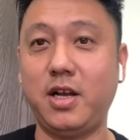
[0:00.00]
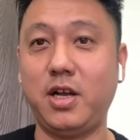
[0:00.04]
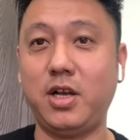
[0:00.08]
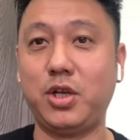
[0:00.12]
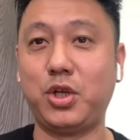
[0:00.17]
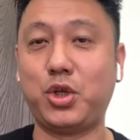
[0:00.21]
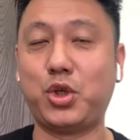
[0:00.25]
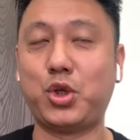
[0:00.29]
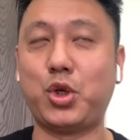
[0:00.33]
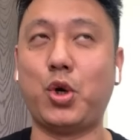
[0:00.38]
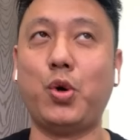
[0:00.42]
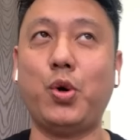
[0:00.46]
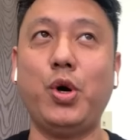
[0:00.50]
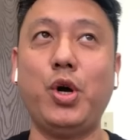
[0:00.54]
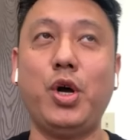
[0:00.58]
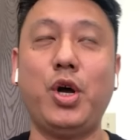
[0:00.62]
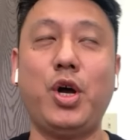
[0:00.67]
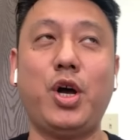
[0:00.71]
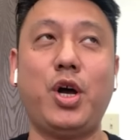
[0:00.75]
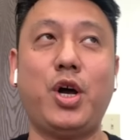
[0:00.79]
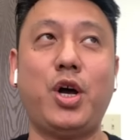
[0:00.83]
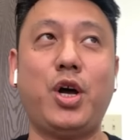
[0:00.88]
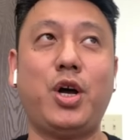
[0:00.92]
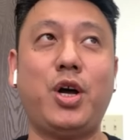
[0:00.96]
So
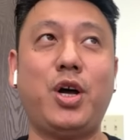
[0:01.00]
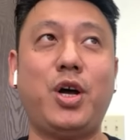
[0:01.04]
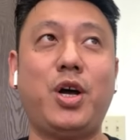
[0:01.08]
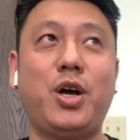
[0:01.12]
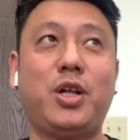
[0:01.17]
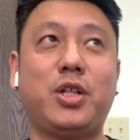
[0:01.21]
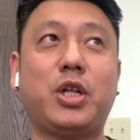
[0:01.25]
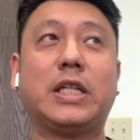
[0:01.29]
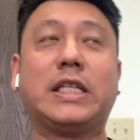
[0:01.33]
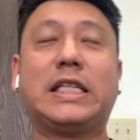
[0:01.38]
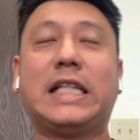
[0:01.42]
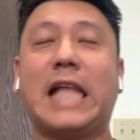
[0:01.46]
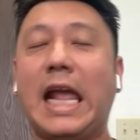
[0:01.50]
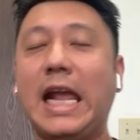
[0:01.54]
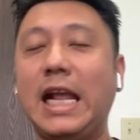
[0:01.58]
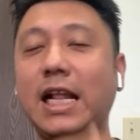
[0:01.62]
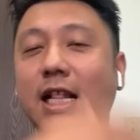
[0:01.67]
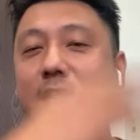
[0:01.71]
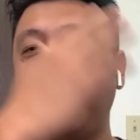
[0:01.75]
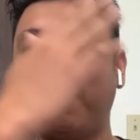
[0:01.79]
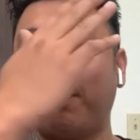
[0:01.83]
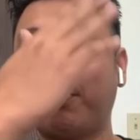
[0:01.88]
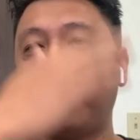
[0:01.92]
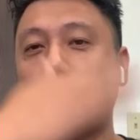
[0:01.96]
the
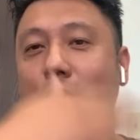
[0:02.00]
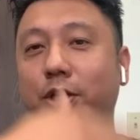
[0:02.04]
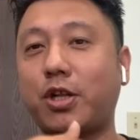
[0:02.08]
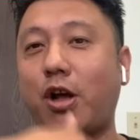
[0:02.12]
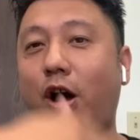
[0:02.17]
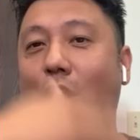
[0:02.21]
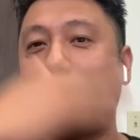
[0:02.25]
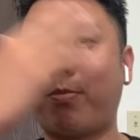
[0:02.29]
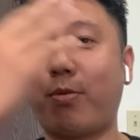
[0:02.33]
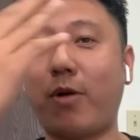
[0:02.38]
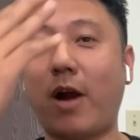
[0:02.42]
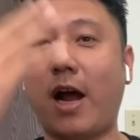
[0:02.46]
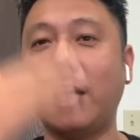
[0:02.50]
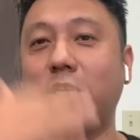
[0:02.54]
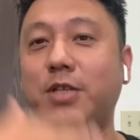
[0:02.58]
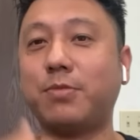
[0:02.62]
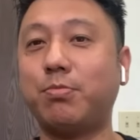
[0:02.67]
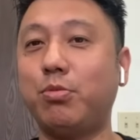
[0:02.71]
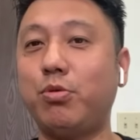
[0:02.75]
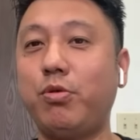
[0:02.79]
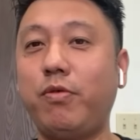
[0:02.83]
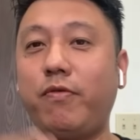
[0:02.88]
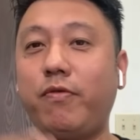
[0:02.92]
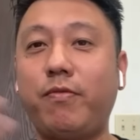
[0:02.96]
daily stock price
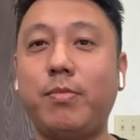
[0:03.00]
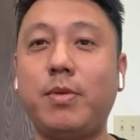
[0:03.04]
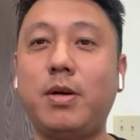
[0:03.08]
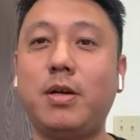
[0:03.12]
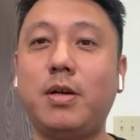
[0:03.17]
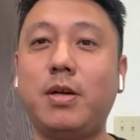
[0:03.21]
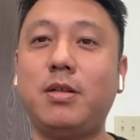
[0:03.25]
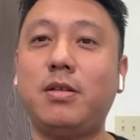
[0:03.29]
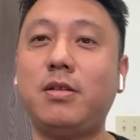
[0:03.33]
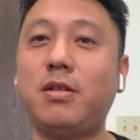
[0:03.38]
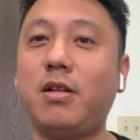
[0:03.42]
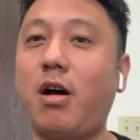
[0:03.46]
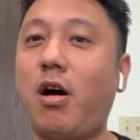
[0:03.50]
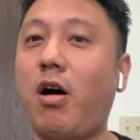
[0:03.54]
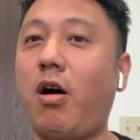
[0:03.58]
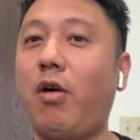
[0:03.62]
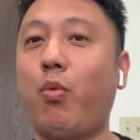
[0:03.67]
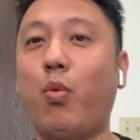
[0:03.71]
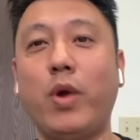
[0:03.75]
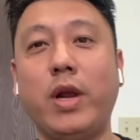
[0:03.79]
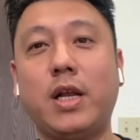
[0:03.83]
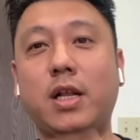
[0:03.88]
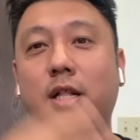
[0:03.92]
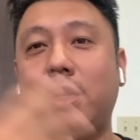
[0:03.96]
movement or
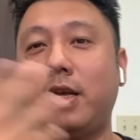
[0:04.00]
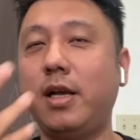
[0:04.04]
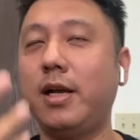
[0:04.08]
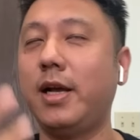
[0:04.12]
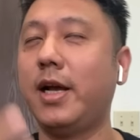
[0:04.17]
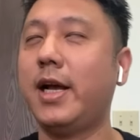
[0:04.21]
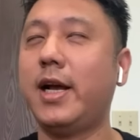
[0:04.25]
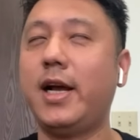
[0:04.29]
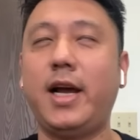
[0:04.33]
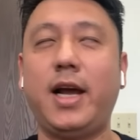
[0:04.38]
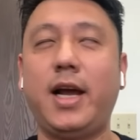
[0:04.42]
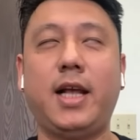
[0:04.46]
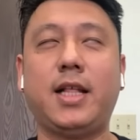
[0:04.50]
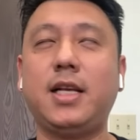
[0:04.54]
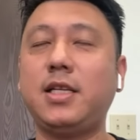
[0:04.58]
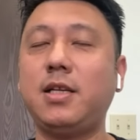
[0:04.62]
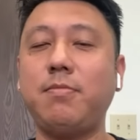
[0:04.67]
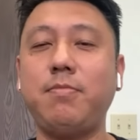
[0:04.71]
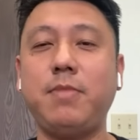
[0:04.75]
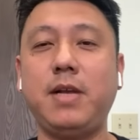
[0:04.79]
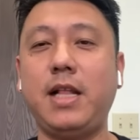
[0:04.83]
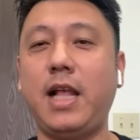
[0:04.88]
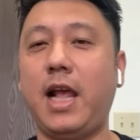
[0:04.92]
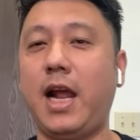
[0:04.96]
weekly, it
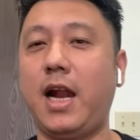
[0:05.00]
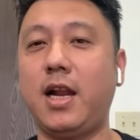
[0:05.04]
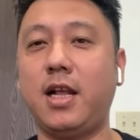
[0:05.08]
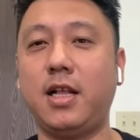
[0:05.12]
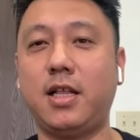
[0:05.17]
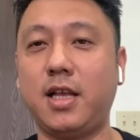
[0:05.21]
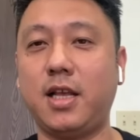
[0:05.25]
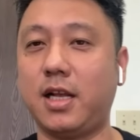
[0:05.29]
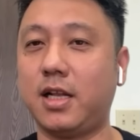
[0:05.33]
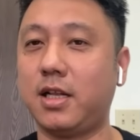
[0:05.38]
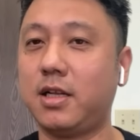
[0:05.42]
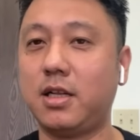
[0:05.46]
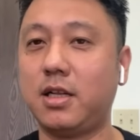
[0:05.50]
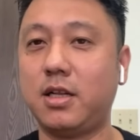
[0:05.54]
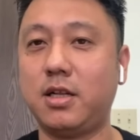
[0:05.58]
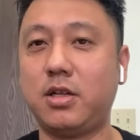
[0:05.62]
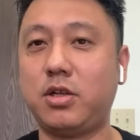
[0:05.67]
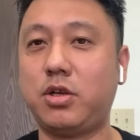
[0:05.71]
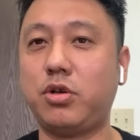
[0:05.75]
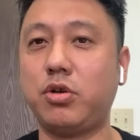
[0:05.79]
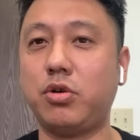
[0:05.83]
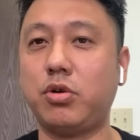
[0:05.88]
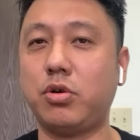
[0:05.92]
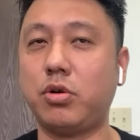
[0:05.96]
doesn't mean anything
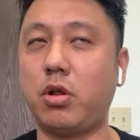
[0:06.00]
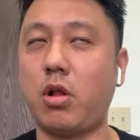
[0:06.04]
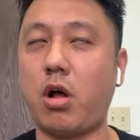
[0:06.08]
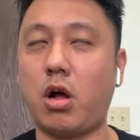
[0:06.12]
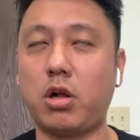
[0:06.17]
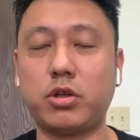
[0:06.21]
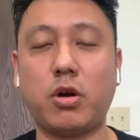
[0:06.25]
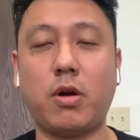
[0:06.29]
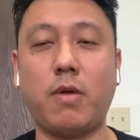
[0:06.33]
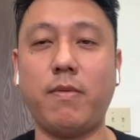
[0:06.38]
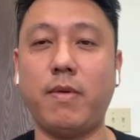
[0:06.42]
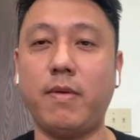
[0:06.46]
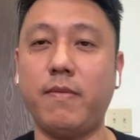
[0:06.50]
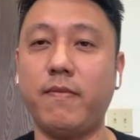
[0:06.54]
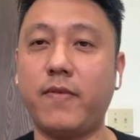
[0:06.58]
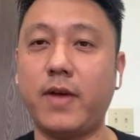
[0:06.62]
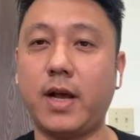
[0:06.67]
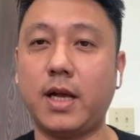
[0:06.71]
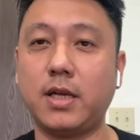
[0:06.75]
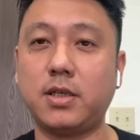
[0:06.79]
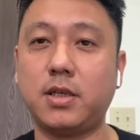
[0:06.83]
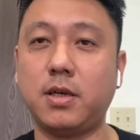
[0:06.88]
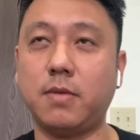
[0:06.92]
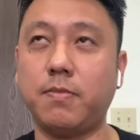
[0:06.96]
to long-term
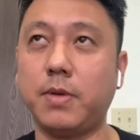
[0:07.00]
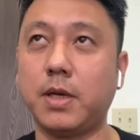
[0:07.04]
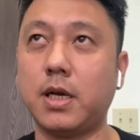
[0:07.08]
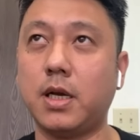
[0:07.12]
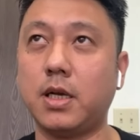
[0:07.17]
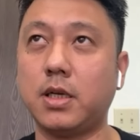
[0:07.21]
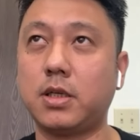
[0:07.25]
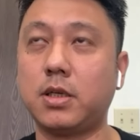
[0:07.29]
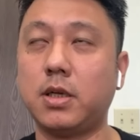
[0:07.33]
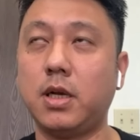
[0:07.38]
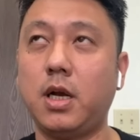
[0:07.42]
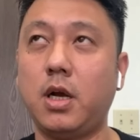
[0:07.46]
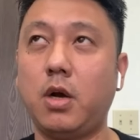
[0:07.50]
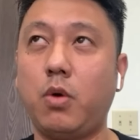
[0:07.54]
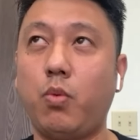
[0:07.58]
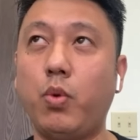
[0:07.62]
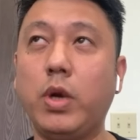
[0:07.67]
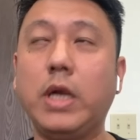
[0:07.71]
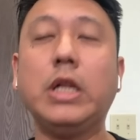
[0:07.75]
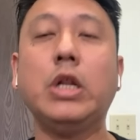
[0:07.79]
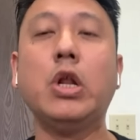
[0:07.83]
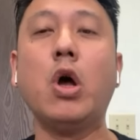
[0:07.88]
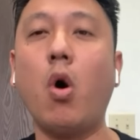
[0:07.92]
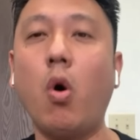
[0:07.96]
investor because we
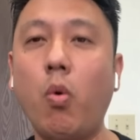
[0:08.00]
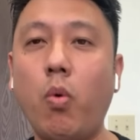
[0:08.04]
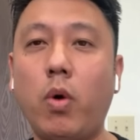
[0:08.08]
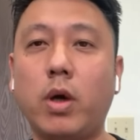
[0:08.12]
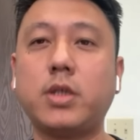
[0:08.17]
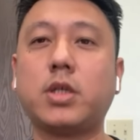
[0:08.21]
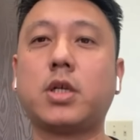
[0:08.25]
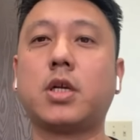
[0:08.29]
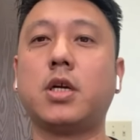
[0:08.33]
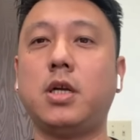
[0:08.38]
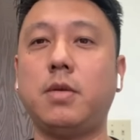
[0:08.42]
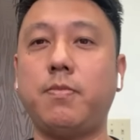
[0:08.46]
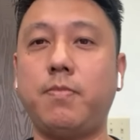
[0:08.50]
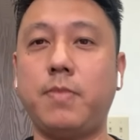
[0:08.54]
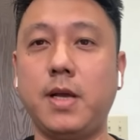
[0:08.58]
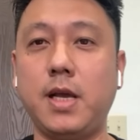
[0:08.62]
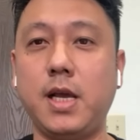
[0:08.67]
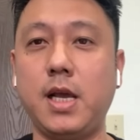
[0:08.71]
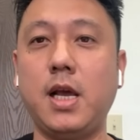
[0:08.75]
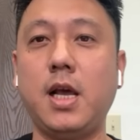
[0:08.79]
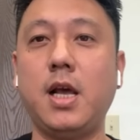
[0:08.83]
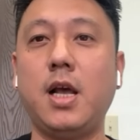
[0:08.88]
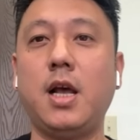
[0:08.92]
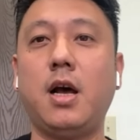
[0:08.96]
know what's going to be,
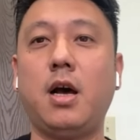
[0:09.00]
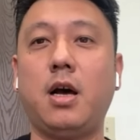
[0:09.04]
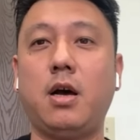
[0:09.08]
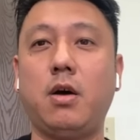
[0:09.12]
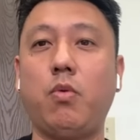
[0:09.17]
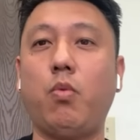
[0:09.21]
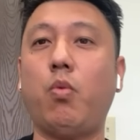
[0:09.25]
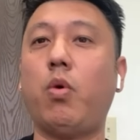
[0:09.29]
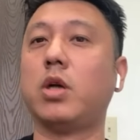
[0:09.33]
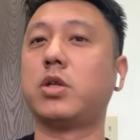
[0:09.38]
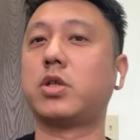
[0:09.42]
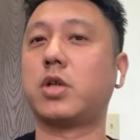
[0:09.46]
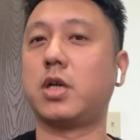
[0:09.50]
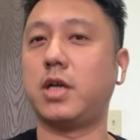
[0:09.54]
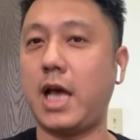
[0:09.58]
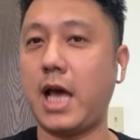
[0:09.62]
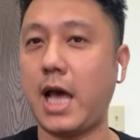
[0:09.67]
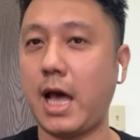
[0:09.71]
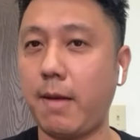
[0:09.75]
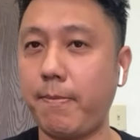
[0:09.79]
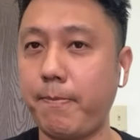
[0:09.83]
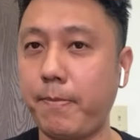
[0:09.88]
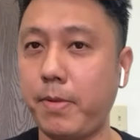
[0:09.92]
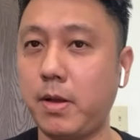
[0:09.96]
what's going to
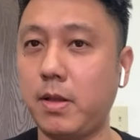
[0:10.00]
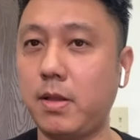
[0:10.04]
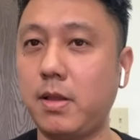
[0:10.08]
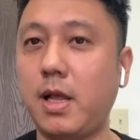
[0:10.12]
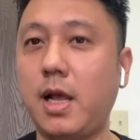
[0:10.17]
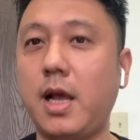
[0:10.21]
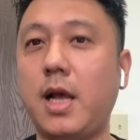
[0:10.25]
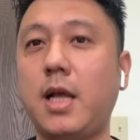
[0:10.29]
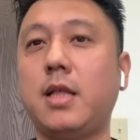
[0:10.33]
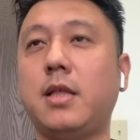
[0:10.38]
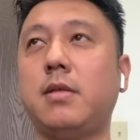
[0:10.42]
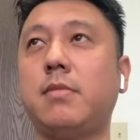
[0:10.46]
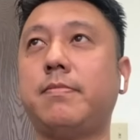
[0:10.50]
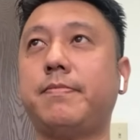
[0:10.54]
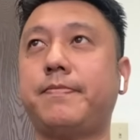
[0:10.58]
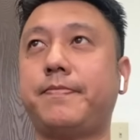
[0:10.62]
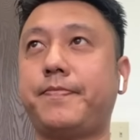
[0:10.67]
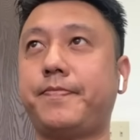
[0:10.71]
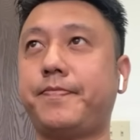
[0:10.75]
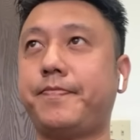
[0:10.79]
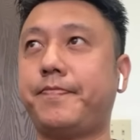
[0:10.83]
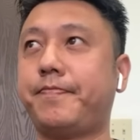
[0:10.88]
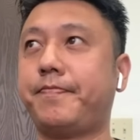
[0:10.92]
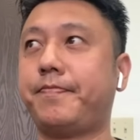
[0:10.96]
happen, and
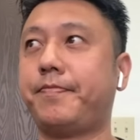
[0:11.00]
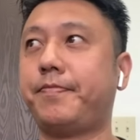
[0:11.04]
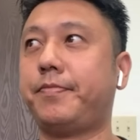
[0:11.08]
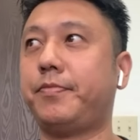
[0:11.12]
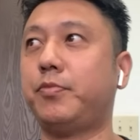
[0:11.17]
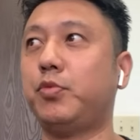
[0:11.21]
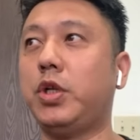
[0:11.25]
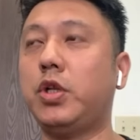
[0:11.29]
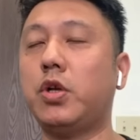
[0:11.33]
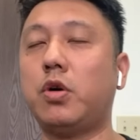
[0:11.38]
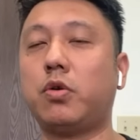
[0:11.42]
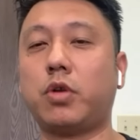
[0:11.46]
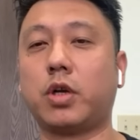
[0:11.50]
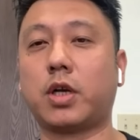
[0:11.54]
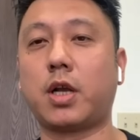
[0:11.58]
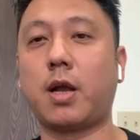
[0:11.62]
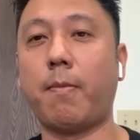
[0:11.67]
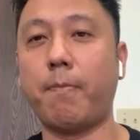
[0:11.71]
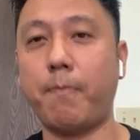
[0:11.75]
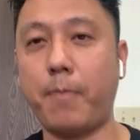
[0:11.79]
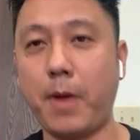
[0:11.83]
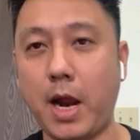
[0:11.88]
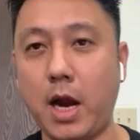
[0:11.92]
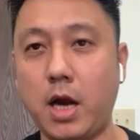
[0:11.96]
we know the
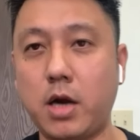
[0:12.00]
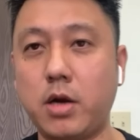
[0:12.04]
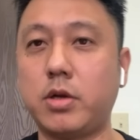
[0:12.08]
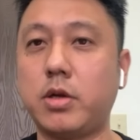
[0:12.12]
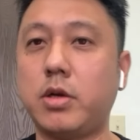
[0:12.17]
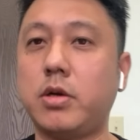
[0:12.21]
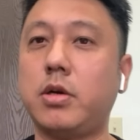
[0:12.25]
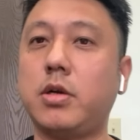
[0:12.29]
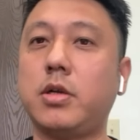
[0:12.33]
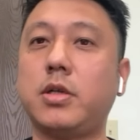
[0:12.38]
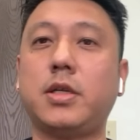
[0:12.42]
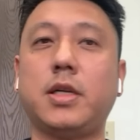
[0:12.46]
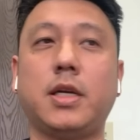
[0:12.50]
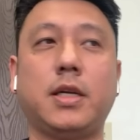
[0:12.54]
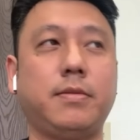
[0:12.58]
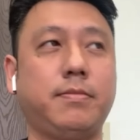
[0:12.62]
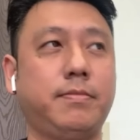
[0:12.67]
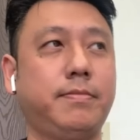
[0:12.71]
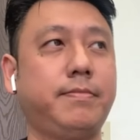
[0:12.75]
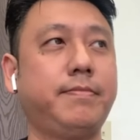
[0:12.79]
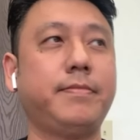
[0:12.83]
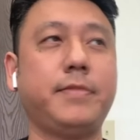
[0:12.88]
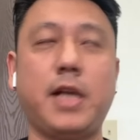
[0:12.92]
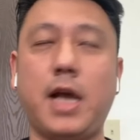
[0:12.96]
competitors. And
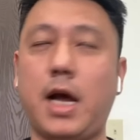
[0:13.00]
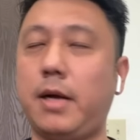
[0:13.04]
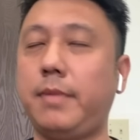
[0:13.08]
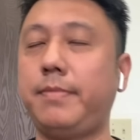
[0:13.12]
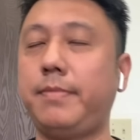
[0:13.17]
yeah,